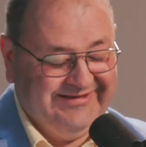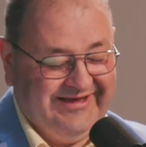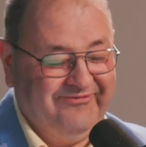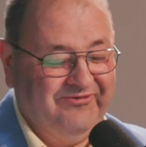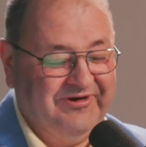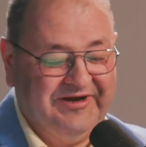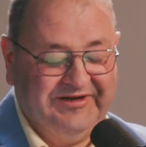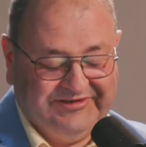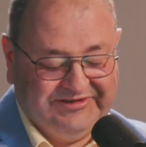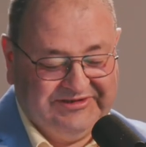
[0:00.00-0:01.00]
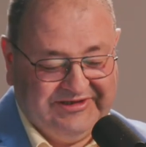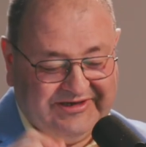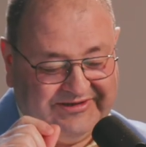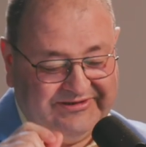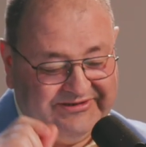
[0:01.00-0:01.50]
I want to
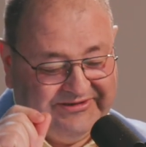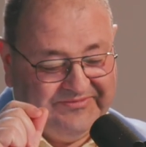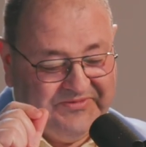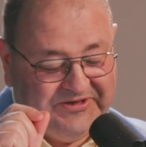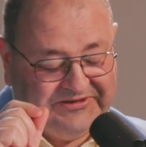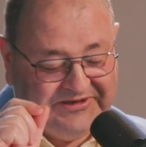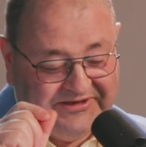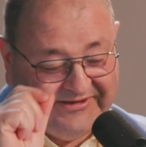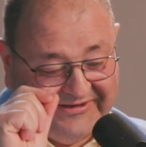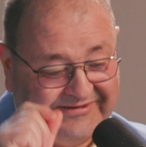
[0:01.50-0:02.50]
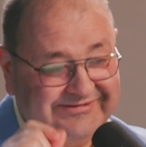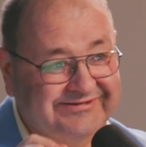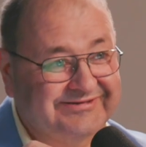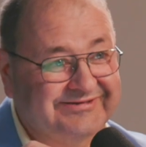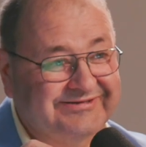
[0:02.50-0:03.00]
stick a little bit here,
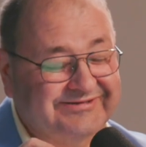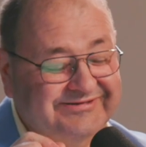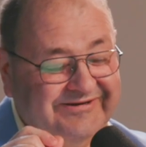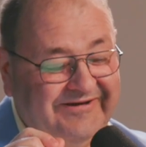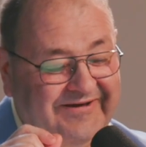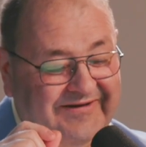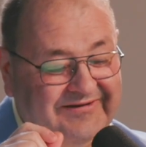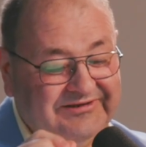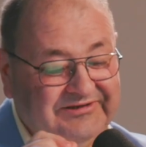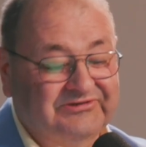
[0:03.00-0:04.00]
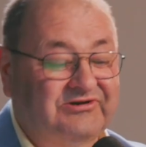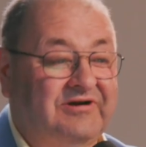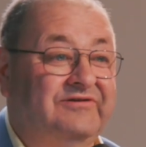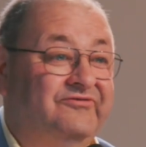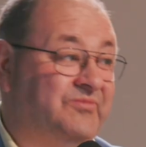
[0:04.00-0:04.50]
a little
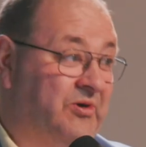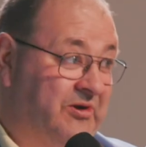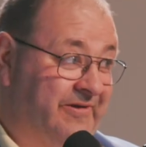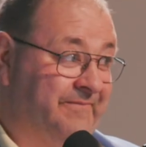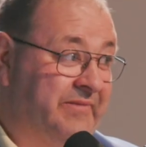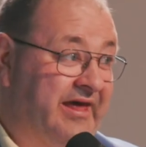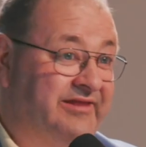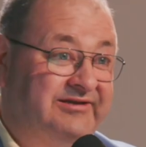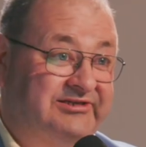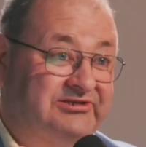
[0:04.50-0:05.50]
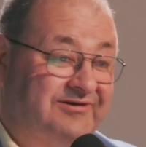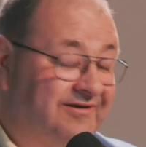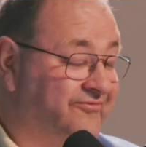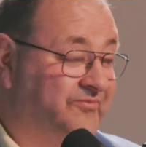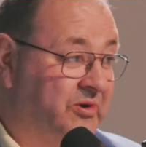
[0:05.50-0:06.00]
curveball. And this
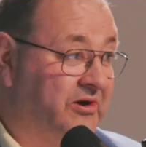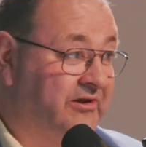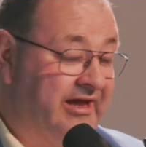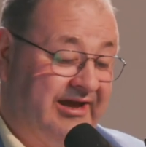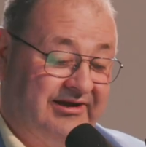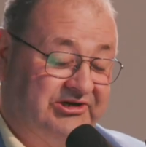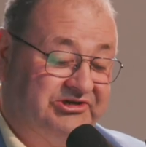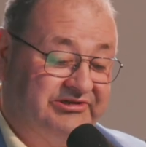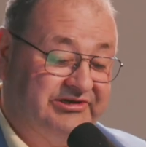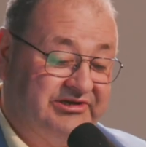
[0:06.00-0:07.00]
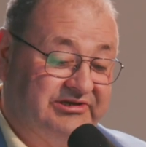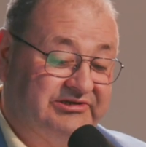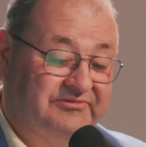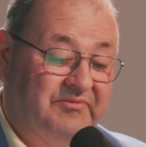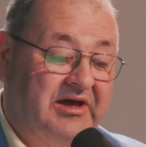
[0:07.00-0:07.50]
curveball actually
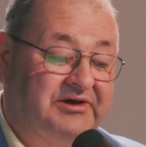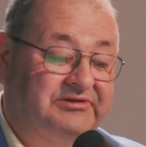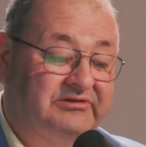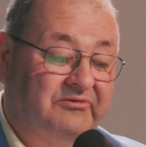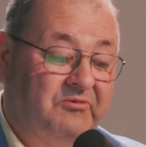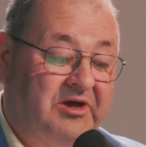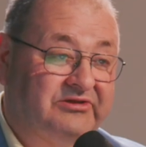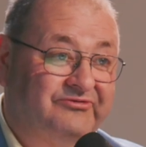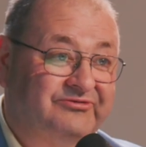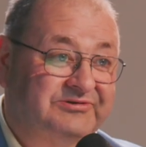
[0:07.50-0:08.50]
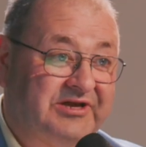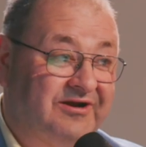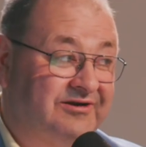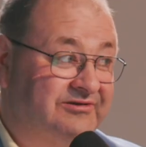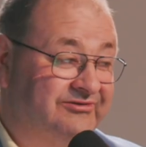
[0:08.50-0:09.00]
is about the wonderful
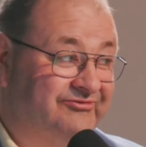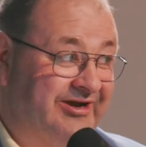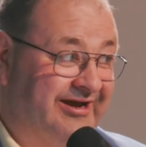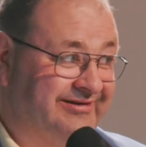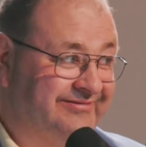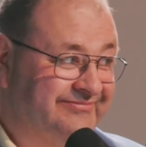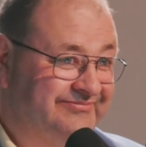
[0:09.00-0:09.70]
character of God.